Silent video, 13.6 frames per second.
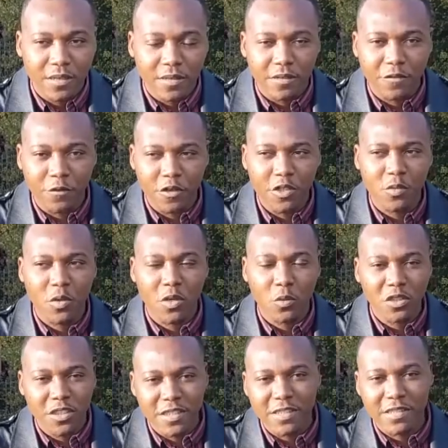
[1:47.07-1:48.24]
The first way,
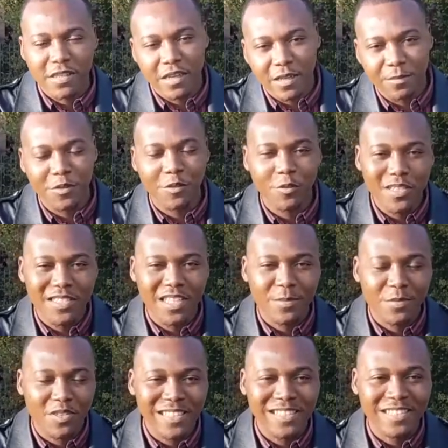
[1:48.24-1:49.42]
which is the way
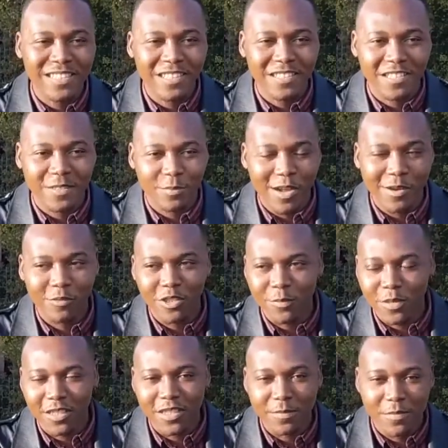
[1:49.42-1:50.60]
Samsung intended, but I was
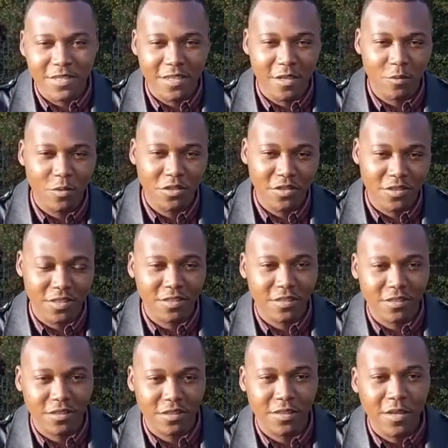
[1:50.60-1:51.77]
making a mistake when using it.
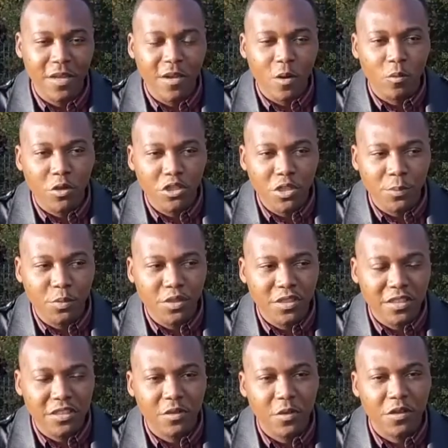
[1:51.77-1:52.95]
You see, when you put it
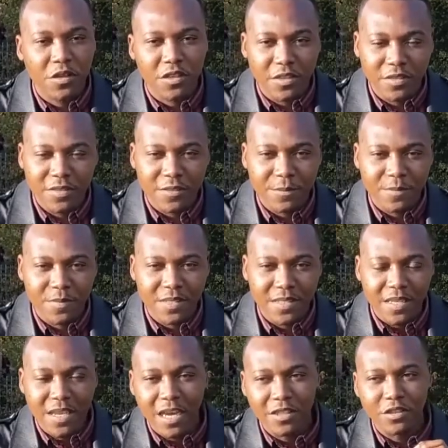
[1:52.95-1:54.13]
in your ears
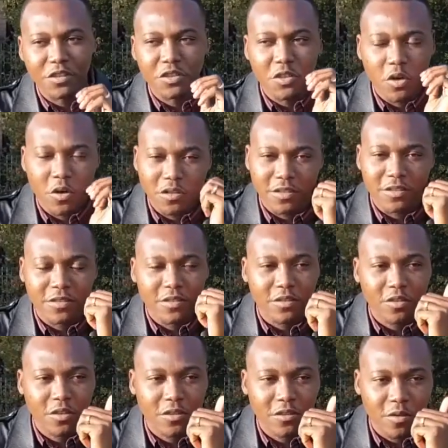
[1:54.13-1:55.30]
and you turn it
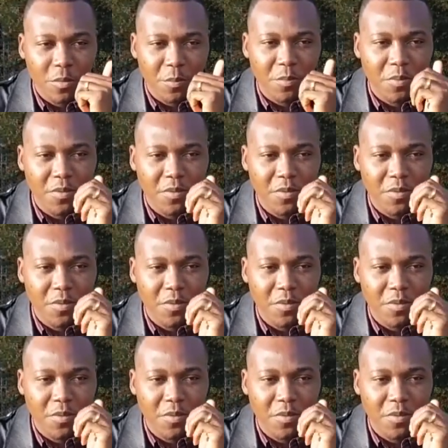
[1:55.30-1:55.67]
up.